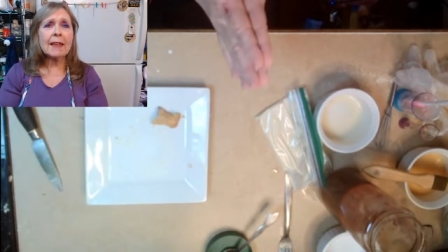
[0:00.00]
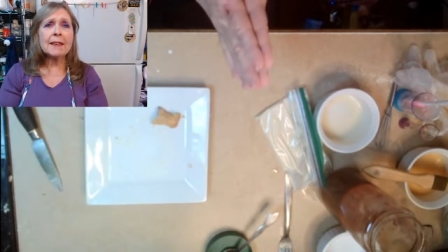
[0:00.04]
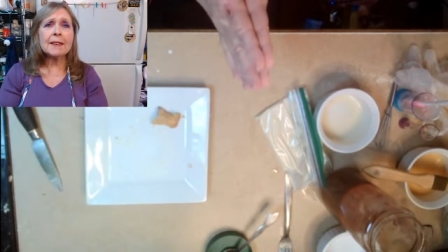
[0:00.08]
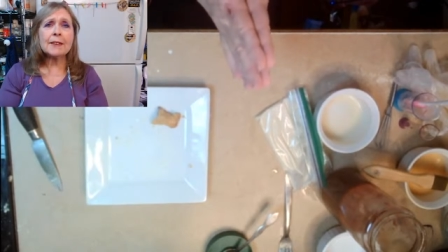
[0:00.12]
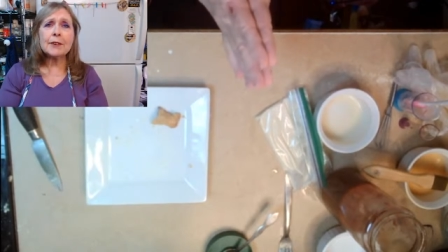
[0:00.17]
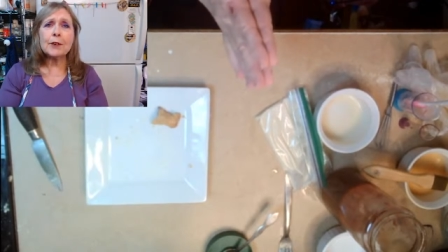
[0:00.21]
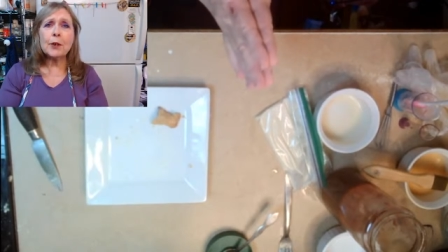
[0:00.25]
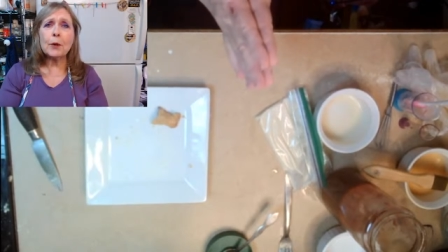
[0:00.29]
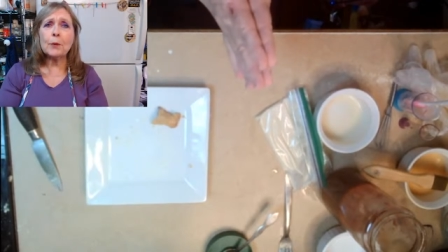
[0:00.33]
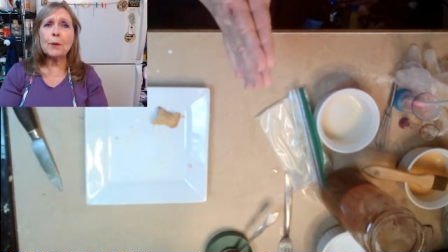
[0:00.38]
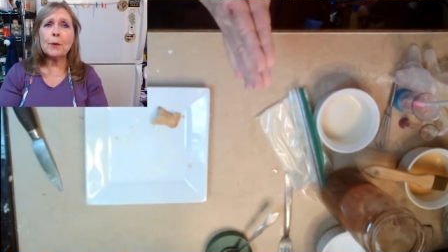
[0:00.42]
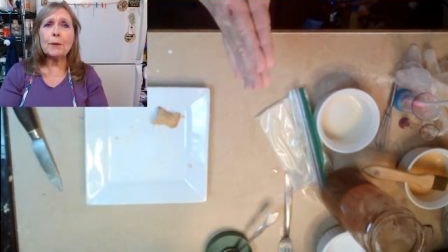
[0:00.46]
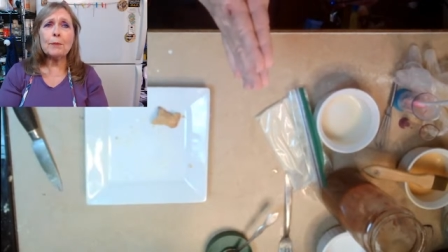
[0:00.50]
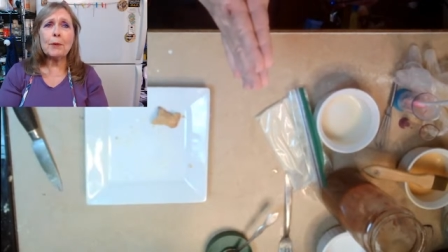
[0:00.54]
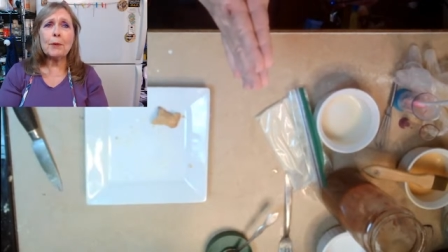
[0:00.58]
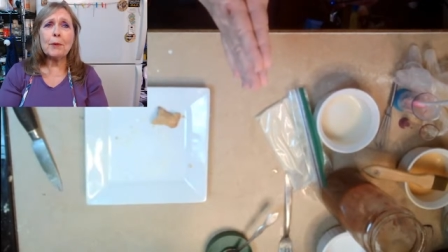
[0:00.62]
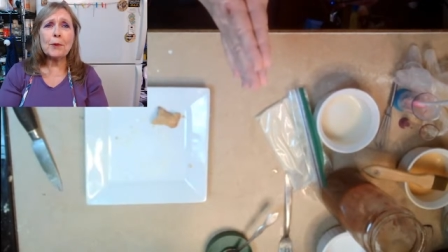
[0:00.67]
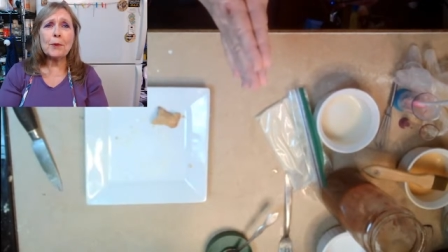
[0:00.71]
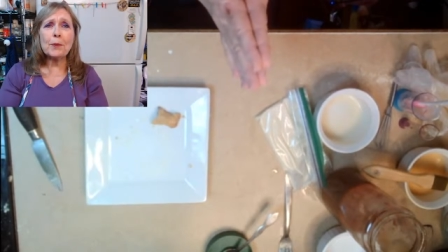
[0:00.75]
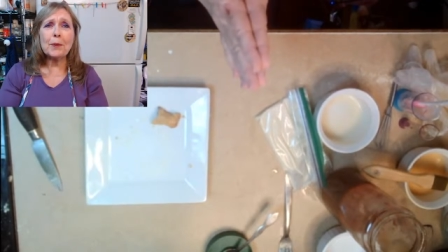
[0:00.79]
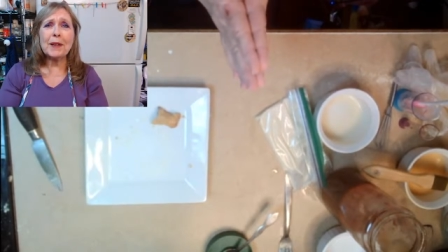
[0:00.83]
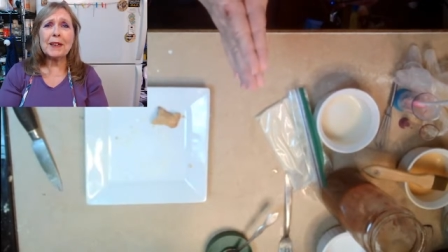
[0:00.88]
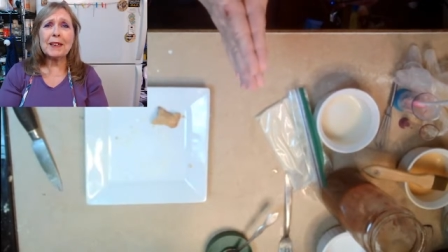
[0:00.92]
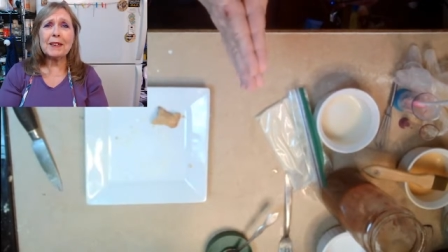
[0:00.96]
And so we
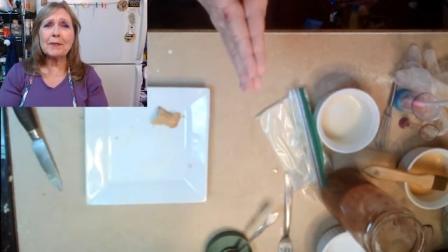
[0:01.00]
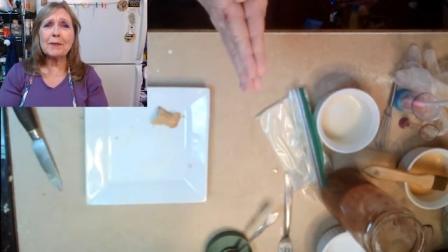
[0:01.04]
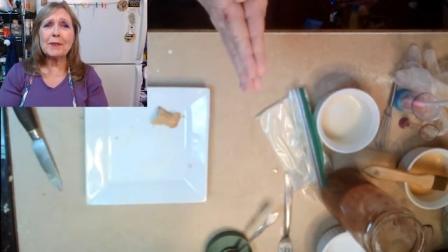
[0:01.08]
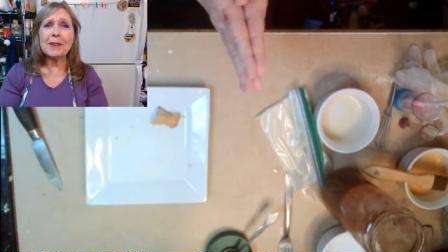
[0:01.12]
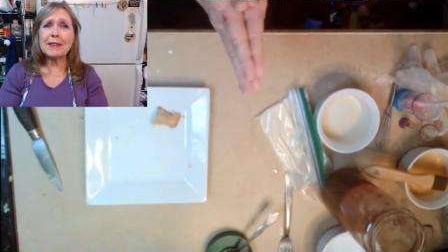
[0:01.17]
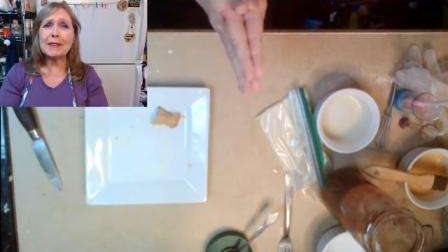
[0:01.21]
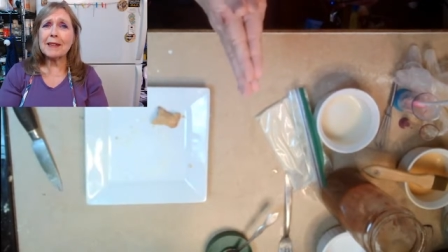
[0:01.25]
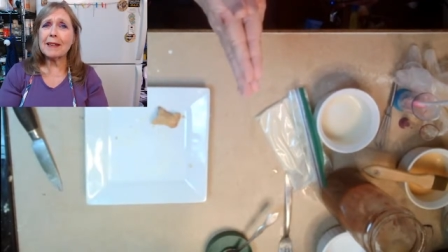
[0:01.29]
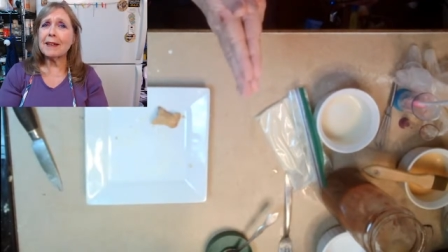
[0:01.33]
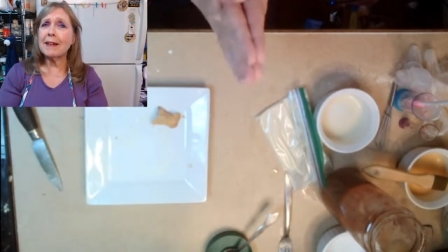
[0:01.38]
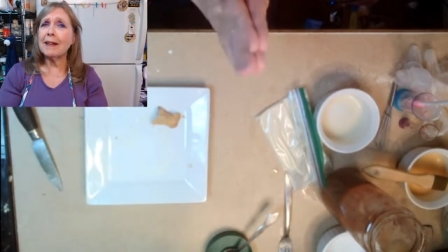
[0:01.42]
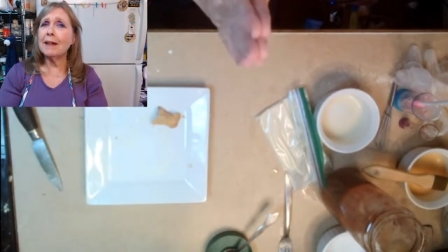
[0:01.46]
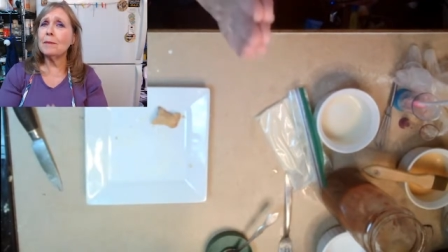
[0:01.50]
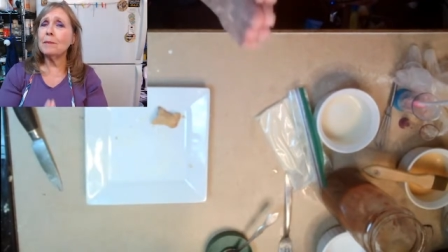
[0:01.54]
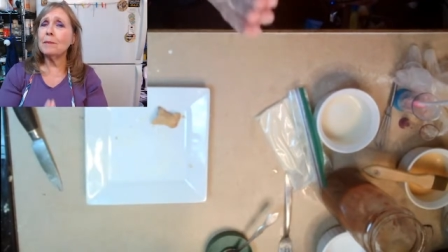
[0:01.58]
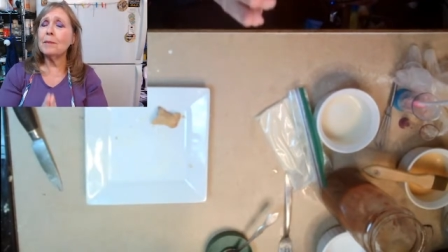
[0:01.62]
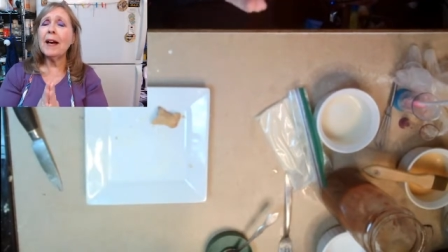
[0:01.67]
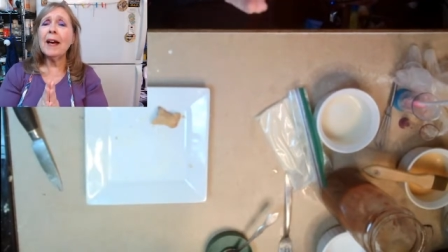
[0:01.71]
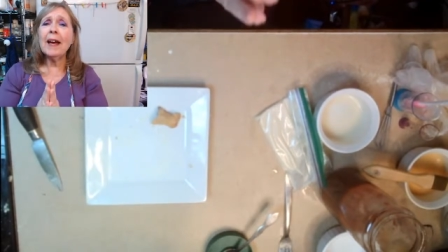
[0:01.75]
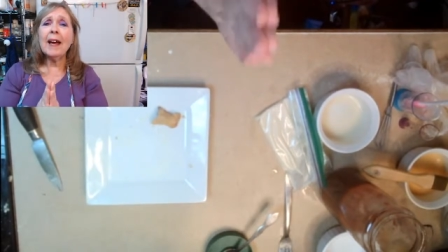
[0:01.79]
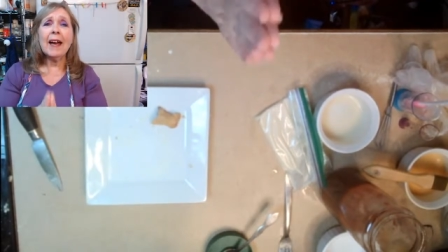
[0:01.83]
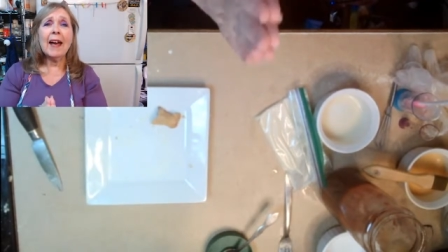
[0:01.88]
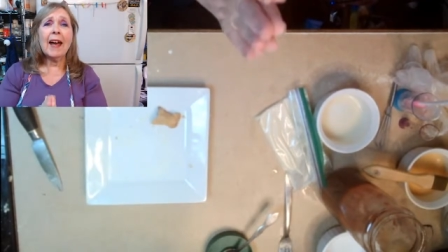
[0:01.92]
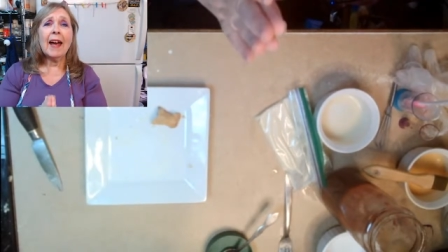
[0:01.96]
both went to visit him,